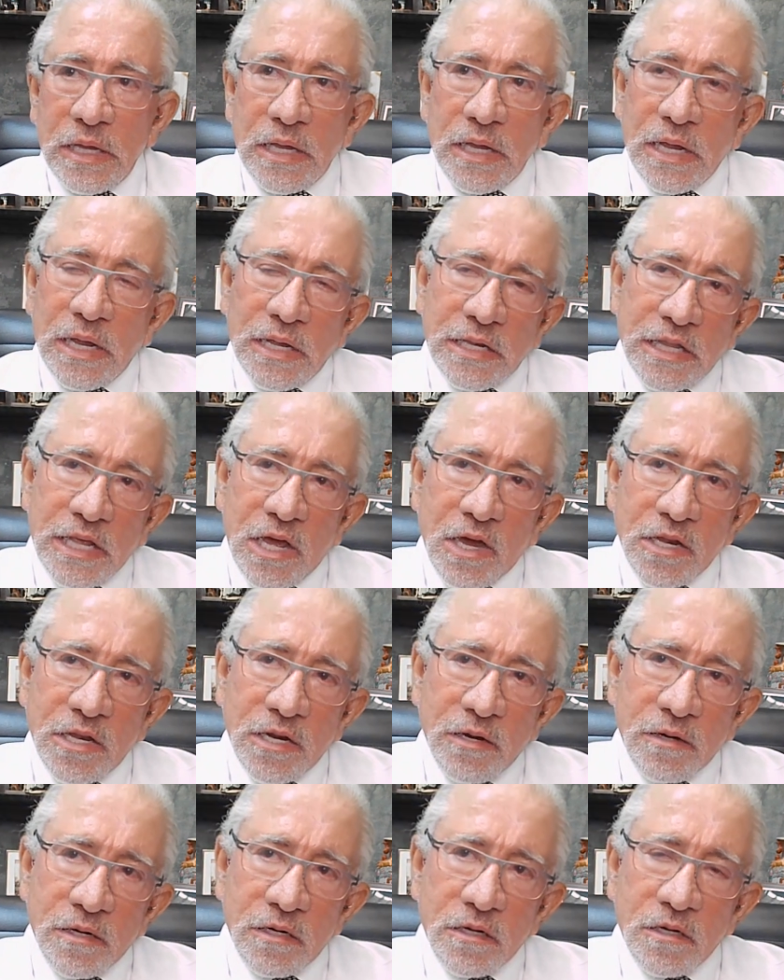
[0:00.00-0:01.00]
The
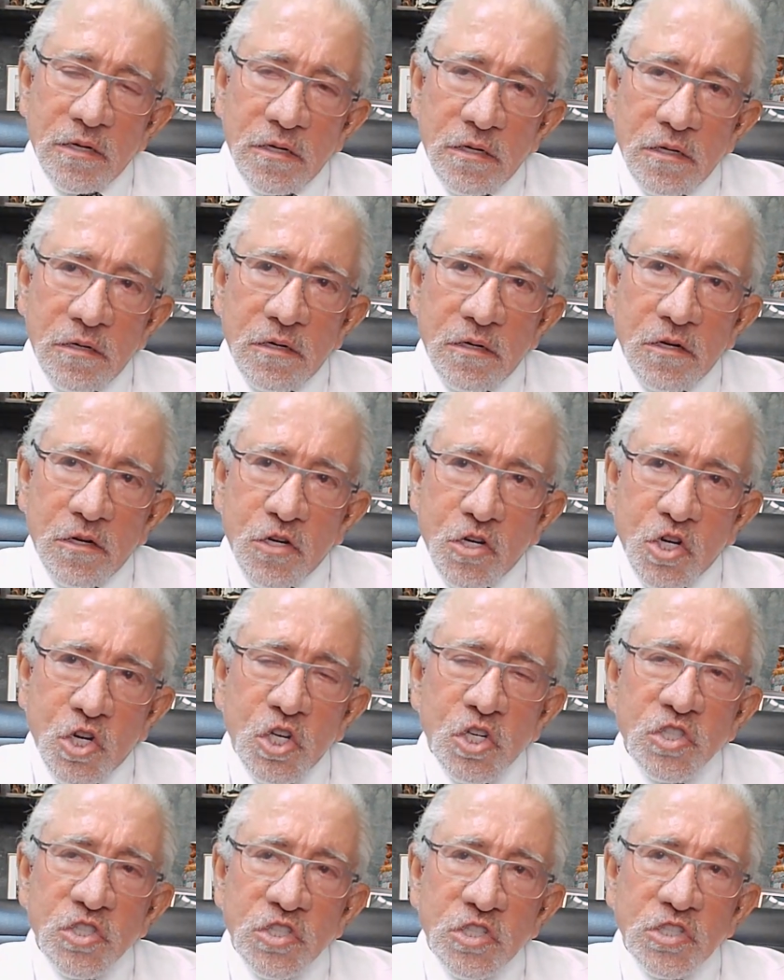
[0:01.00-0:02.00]
other
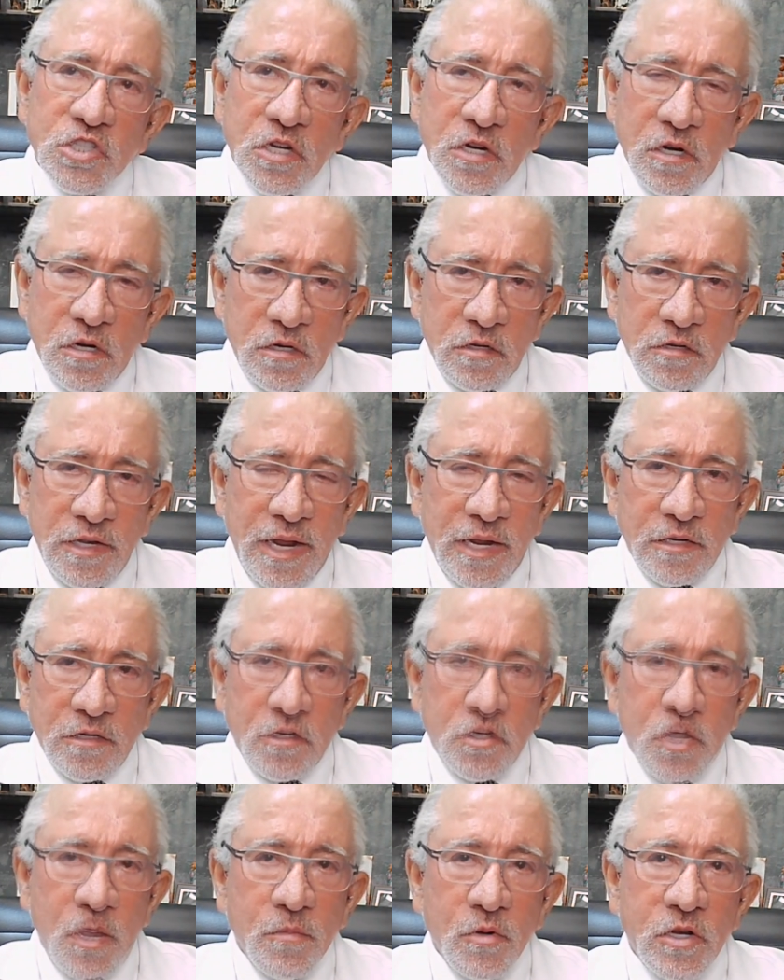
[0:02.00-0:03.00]
concern that
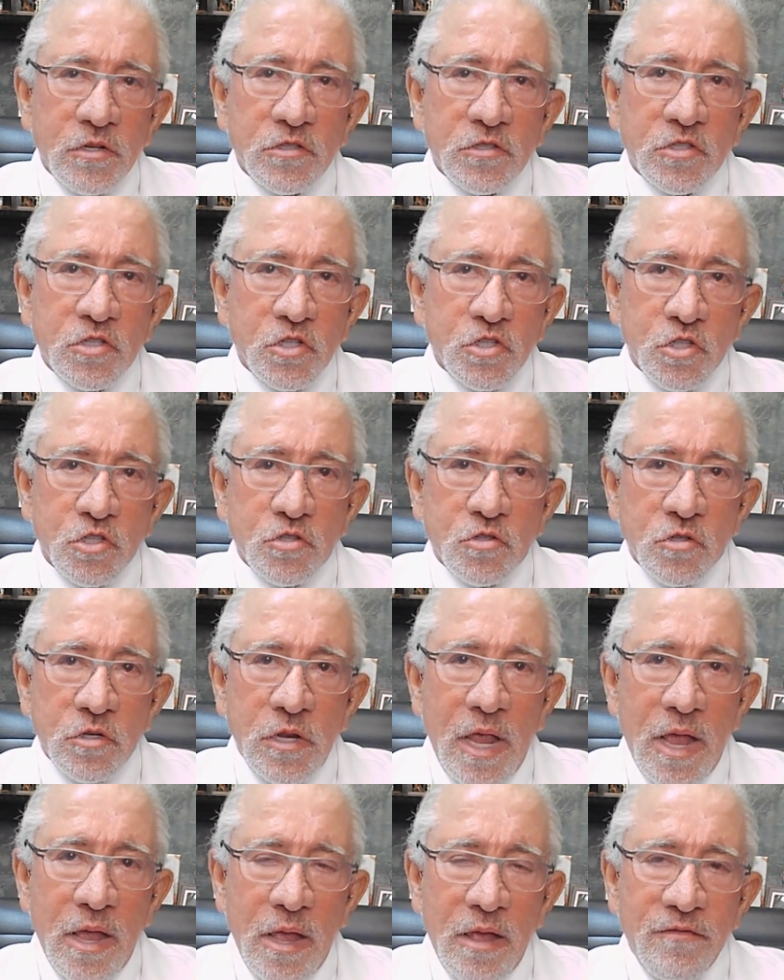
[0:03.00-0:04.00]
some surgeons could
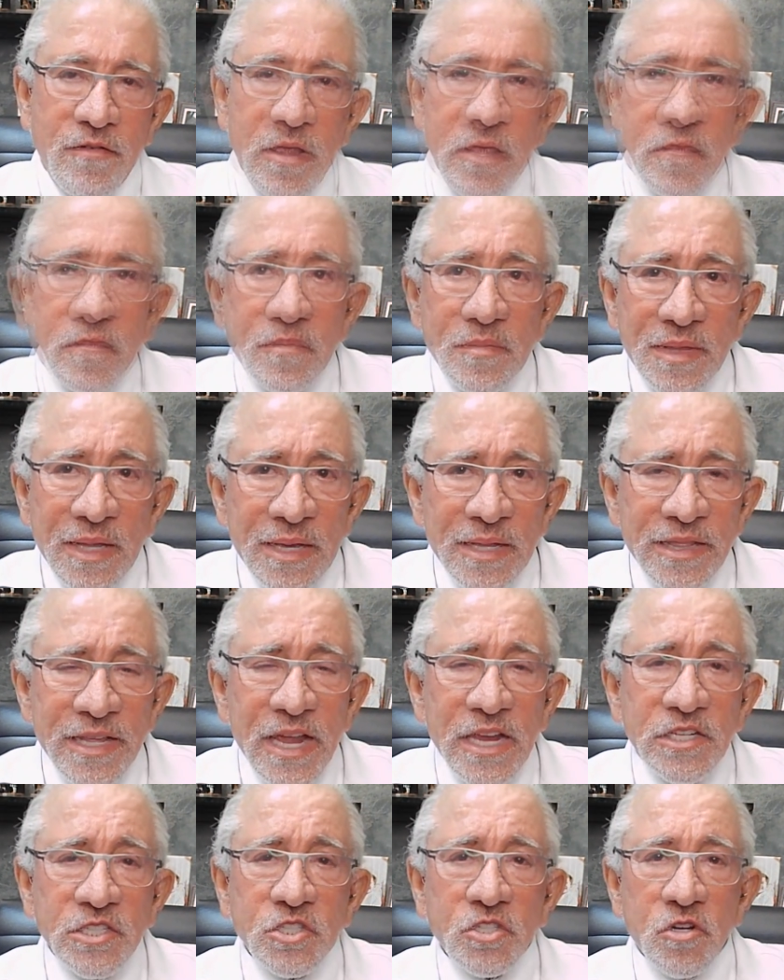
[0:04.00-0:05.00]
have,
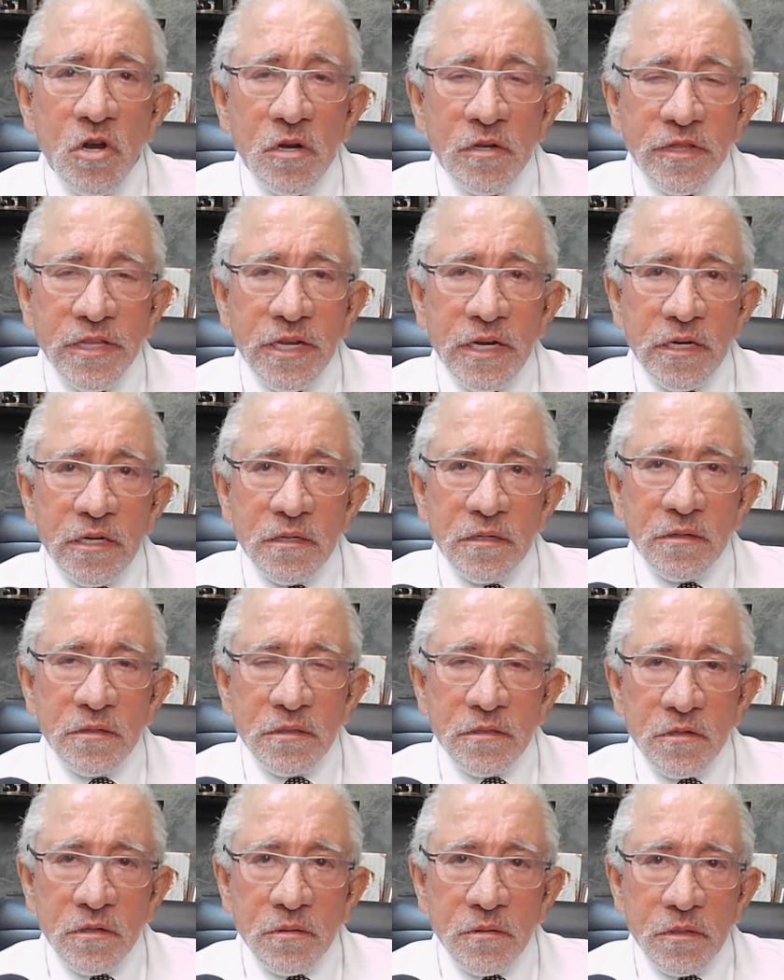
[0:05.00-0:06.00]
they instruct their
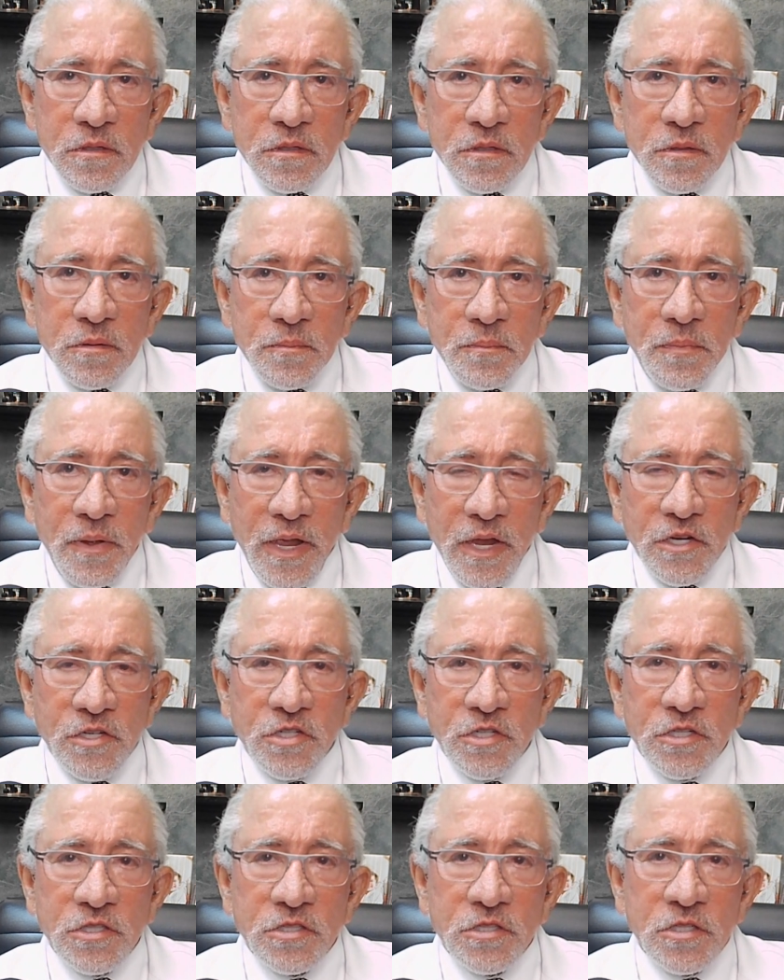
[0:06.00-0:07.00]

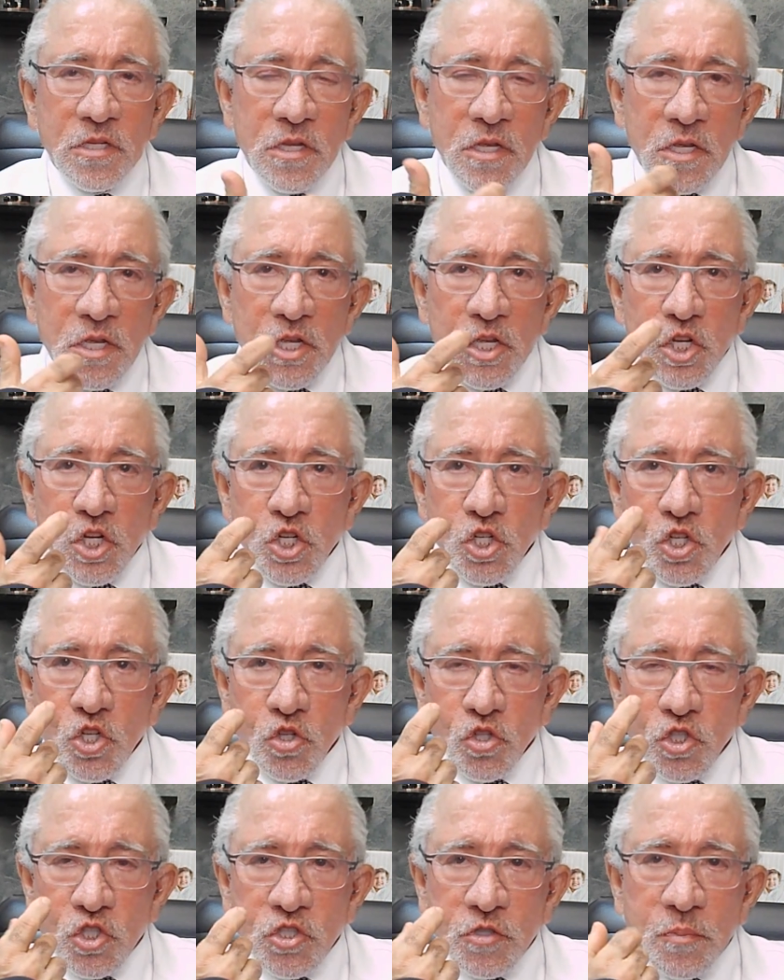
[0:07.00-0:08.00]
patients
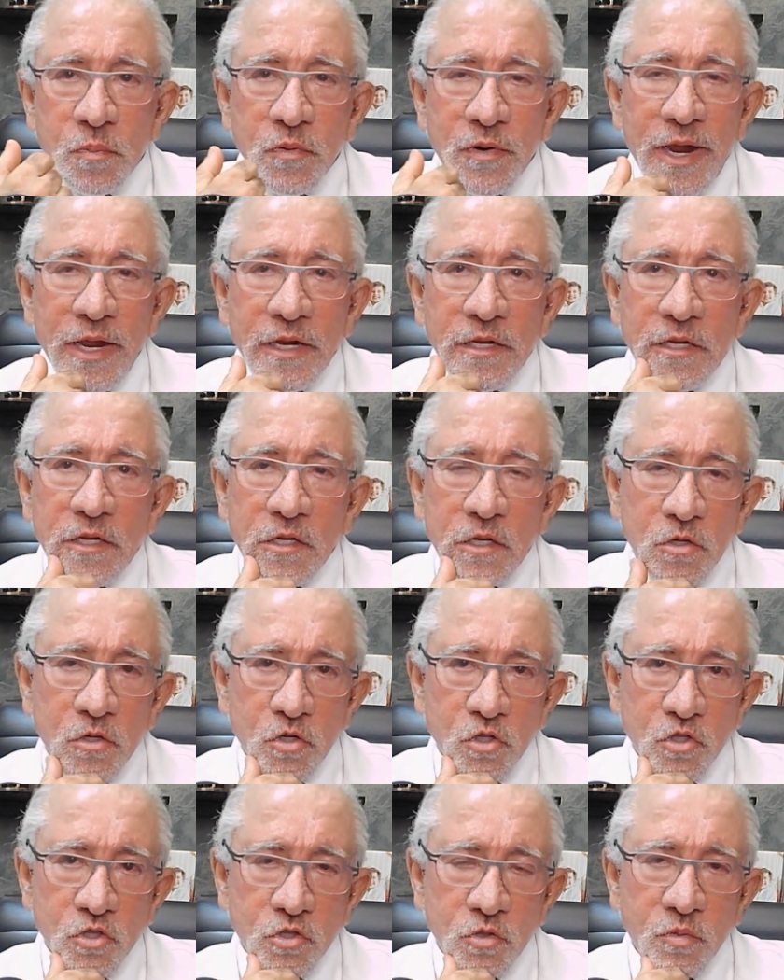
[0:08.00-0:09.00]
to spray the
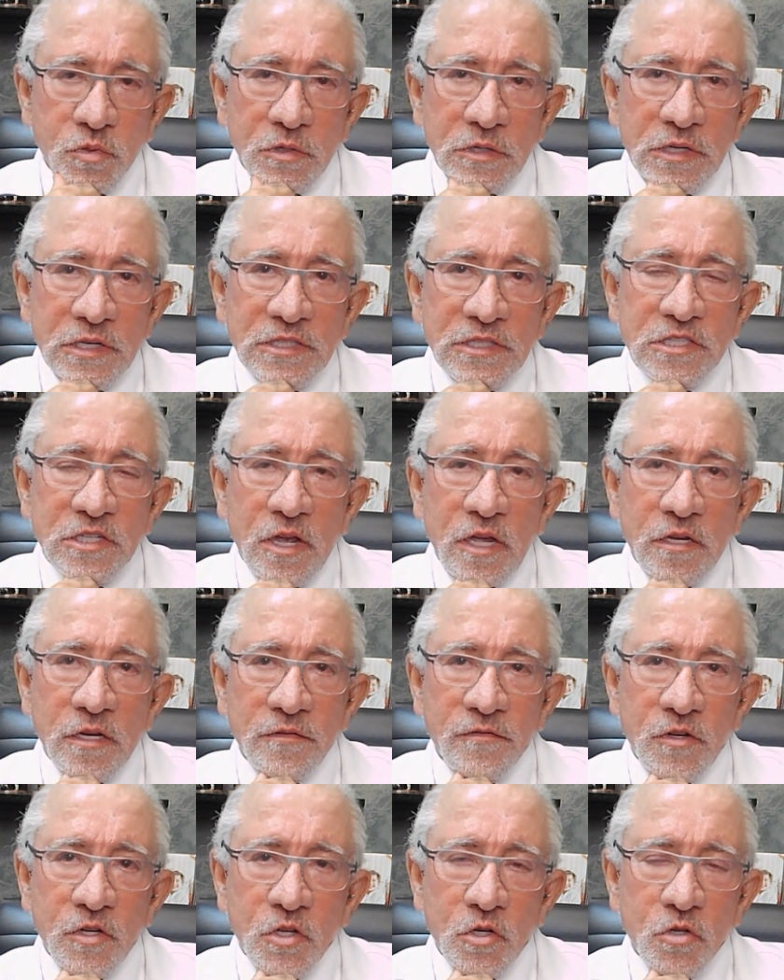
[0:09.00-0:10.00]
nose, inside
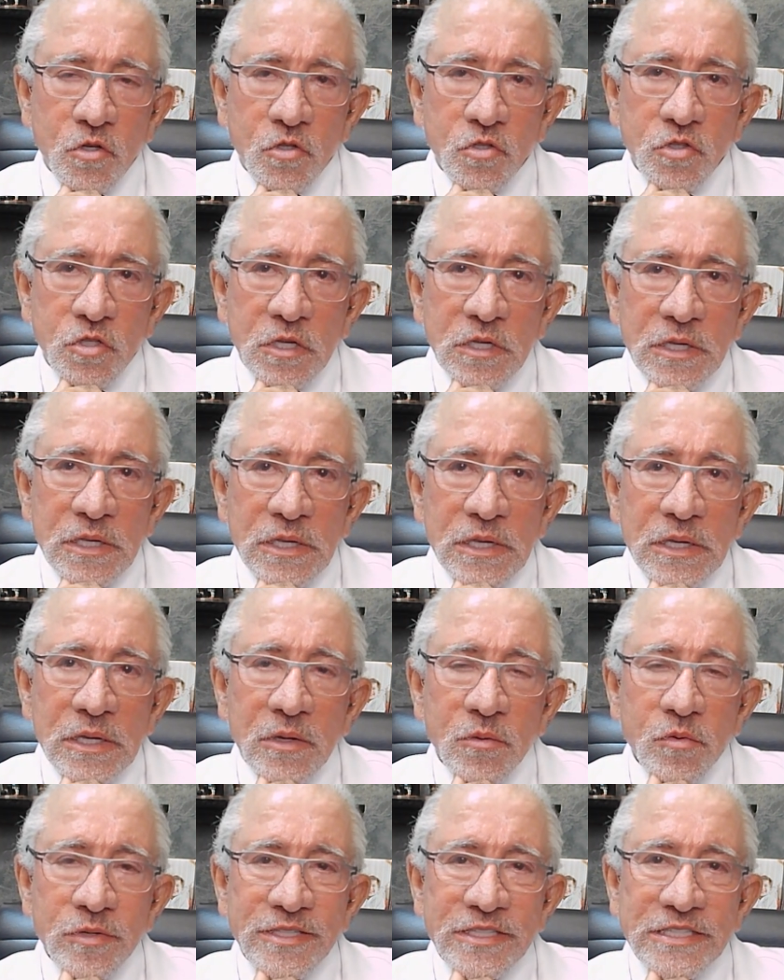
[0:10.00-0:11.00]
of the nose,
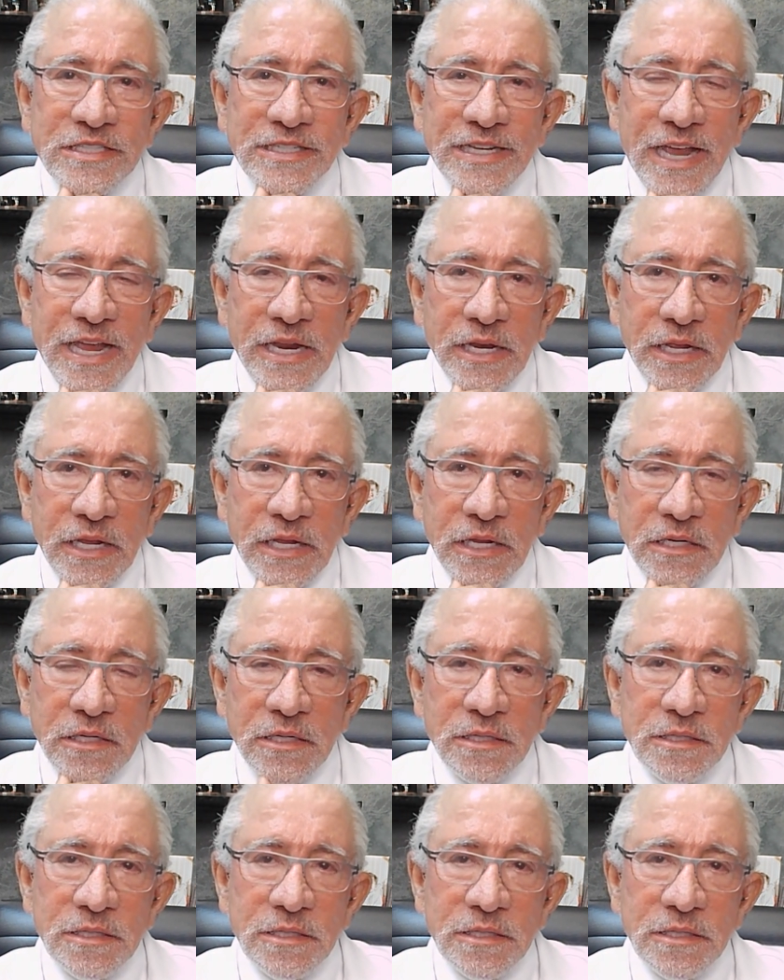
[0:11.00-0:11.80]
with saline.